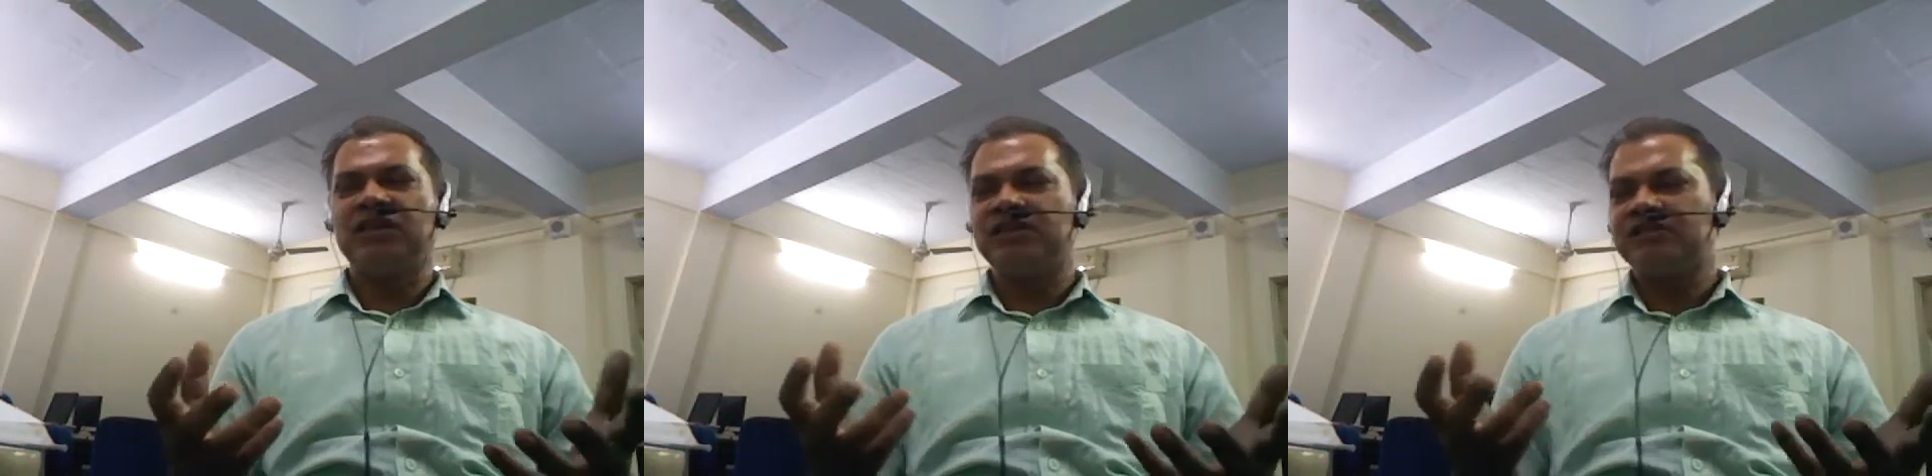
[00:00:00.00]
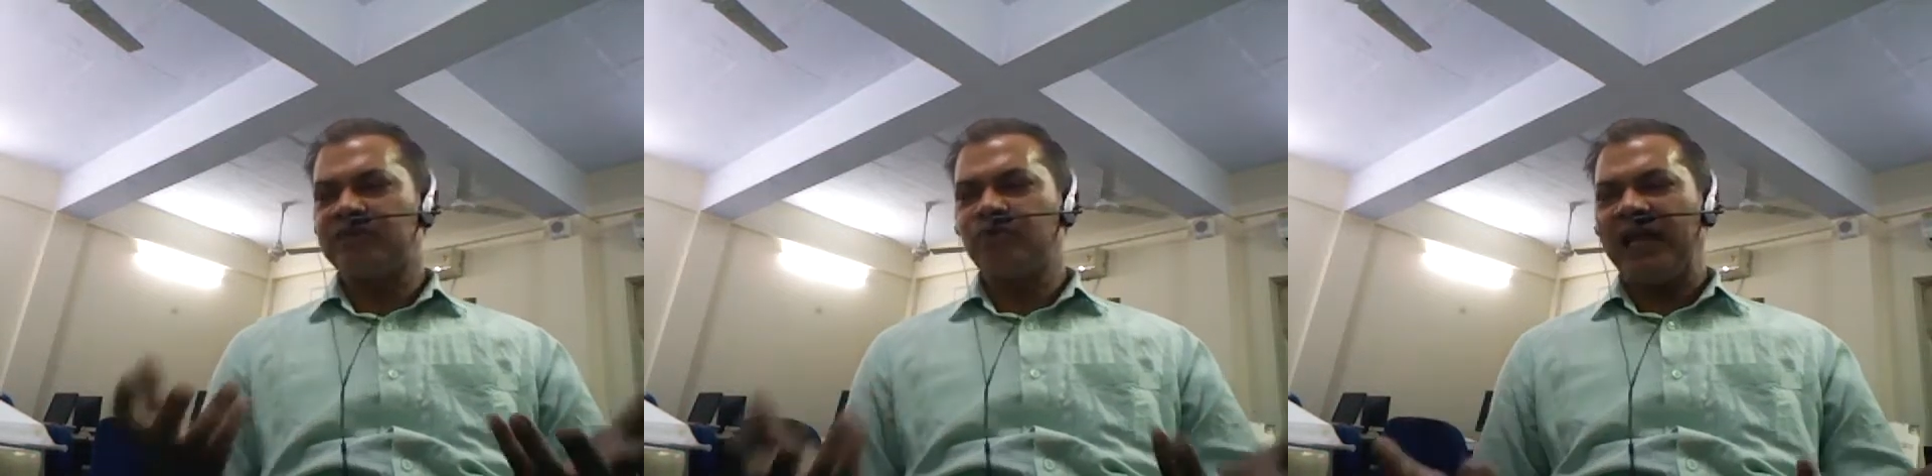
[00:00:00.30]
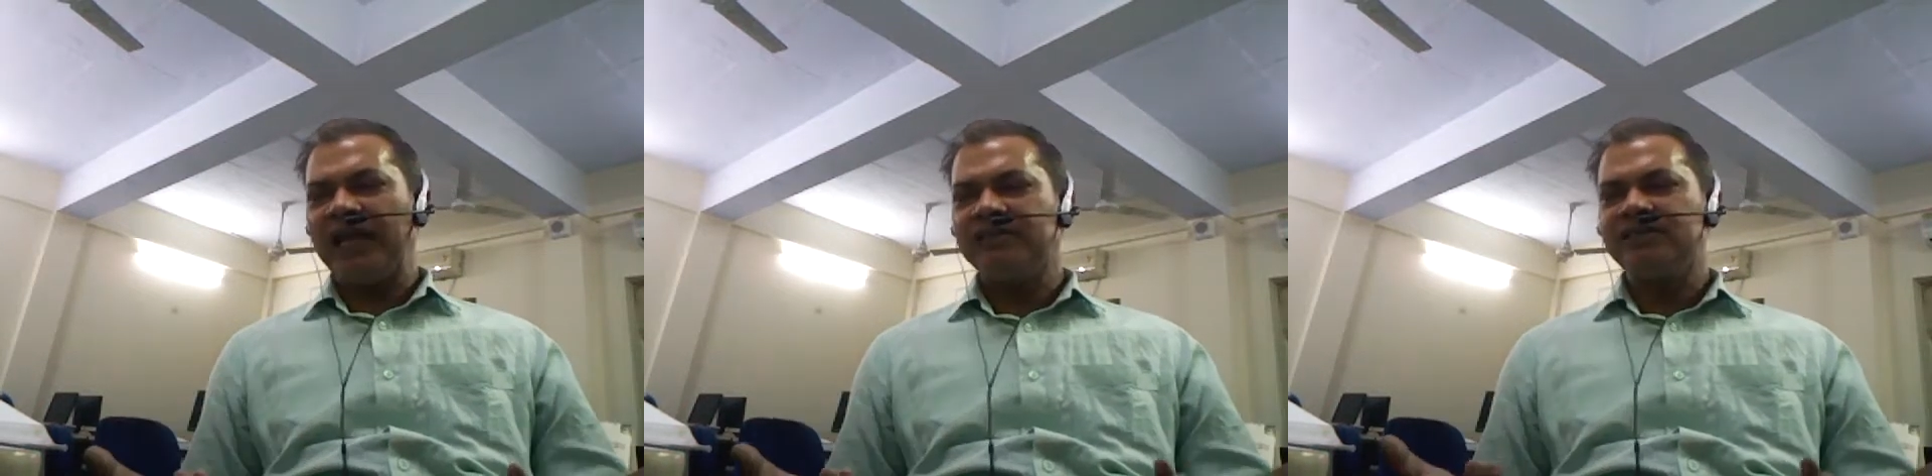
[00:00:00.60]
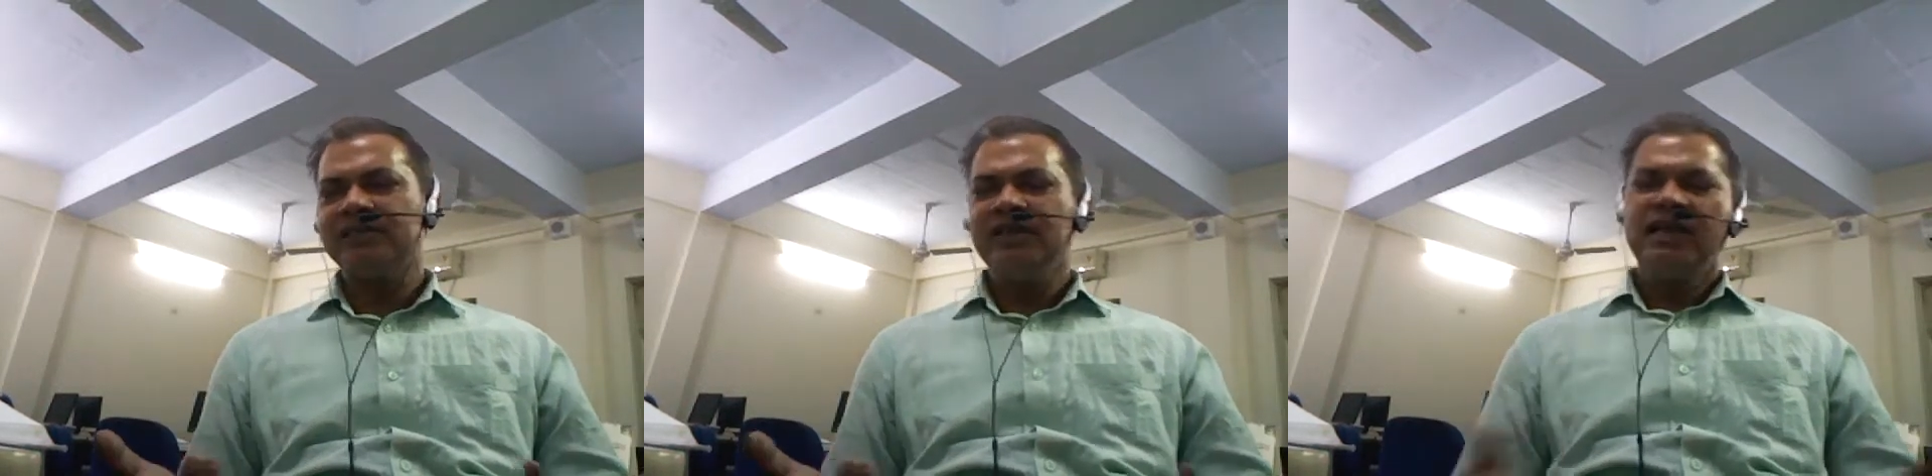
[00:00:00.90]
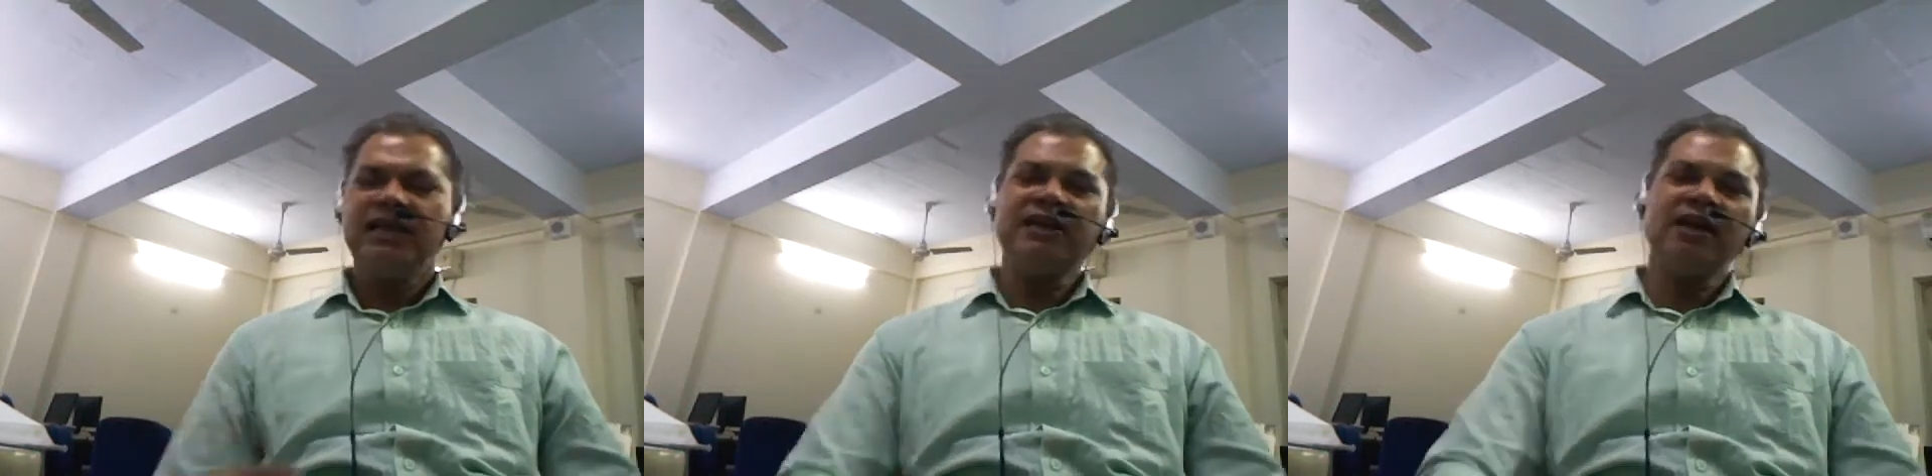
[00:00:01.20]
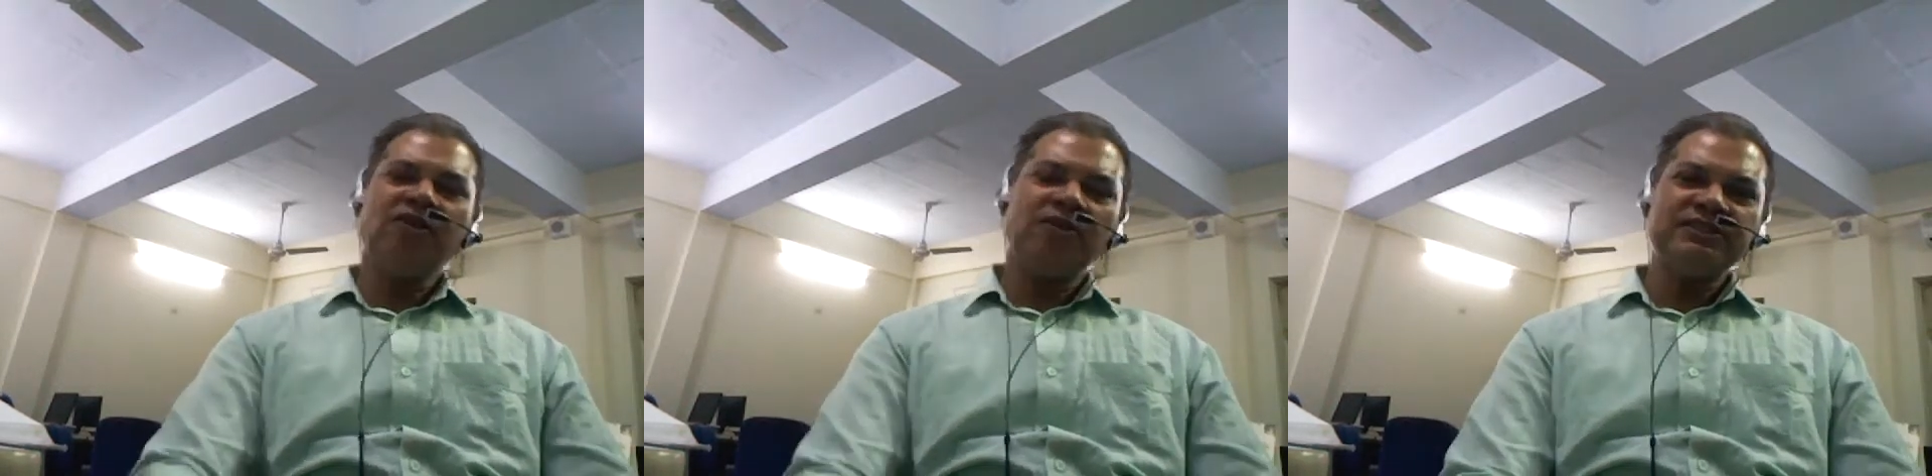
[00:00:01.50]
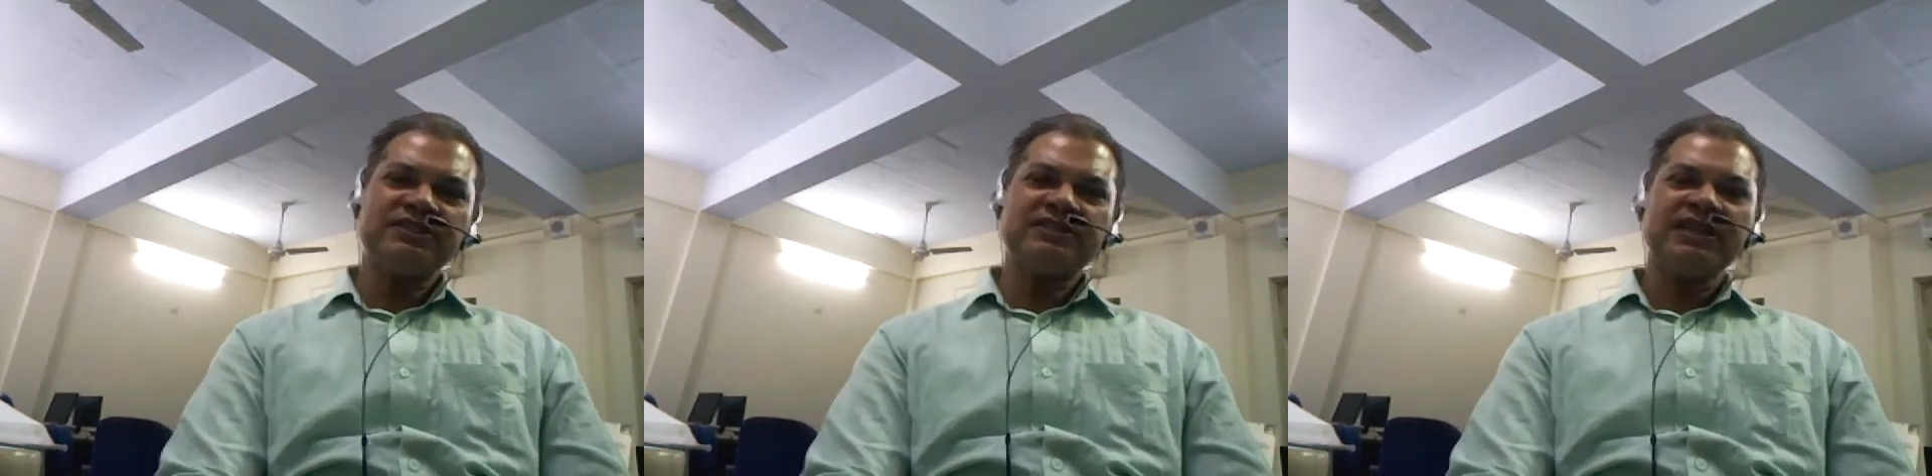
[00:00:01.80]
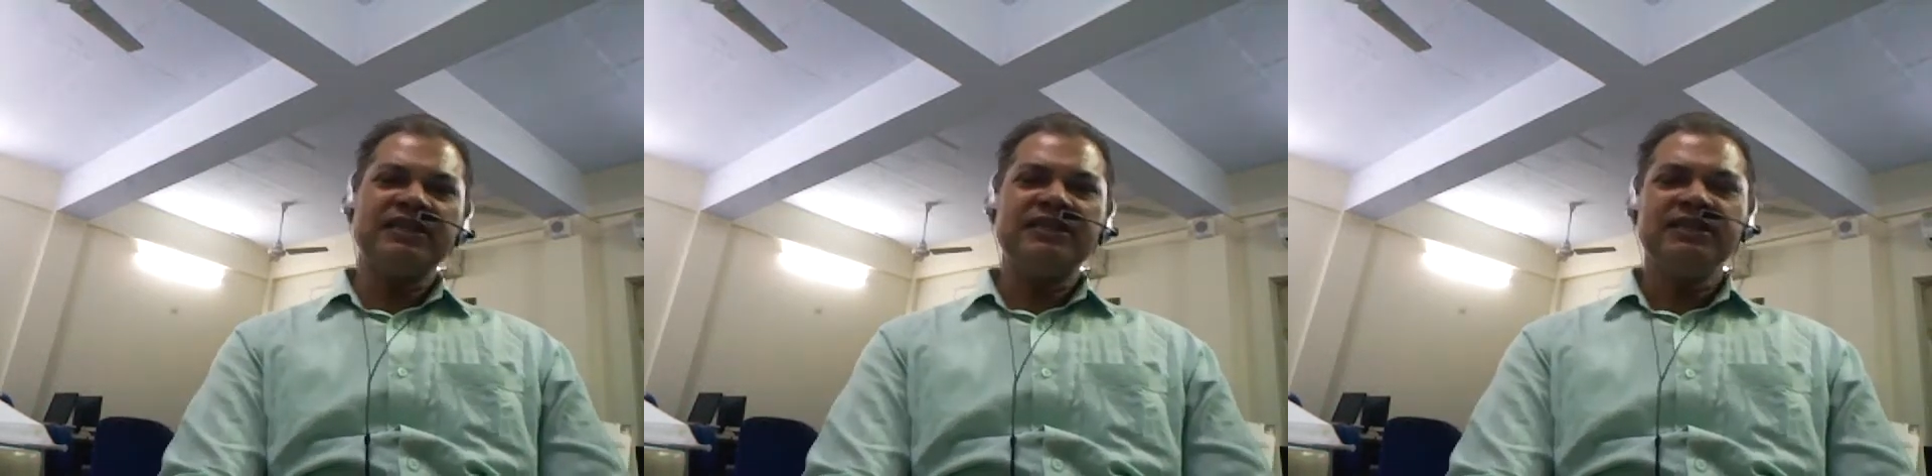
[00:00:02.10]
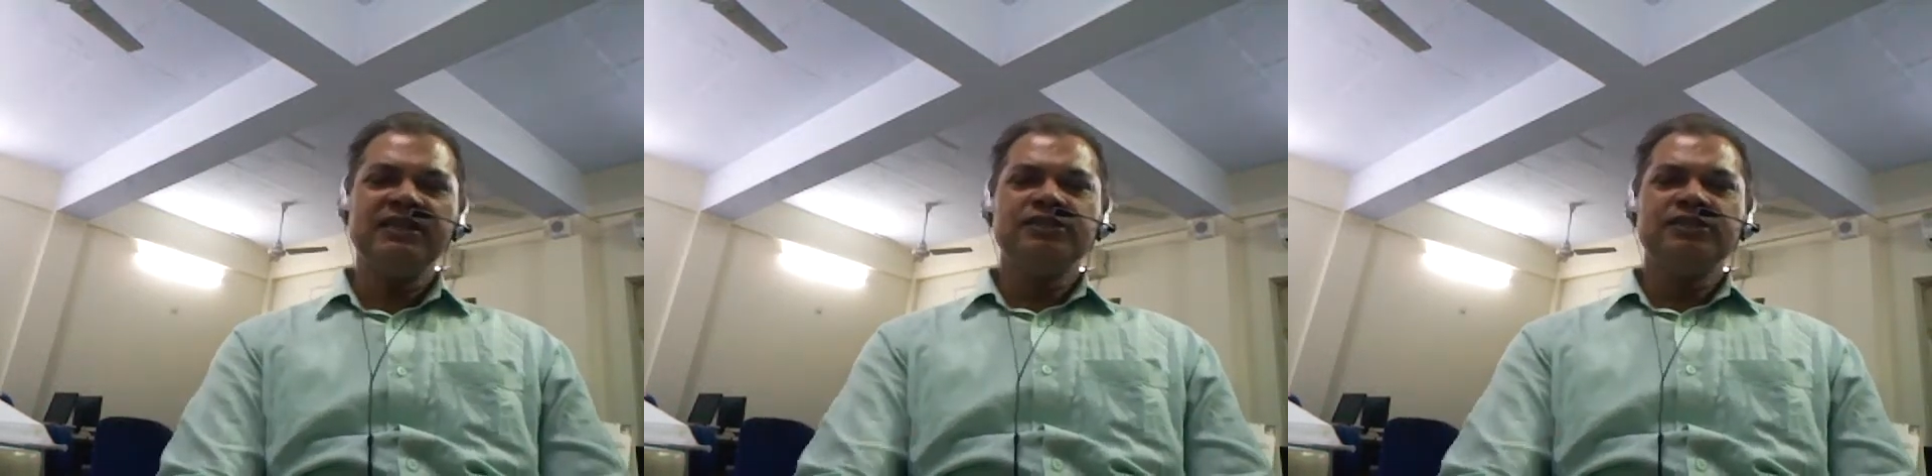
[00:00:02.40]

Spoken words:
somewhere else, it cannot be shared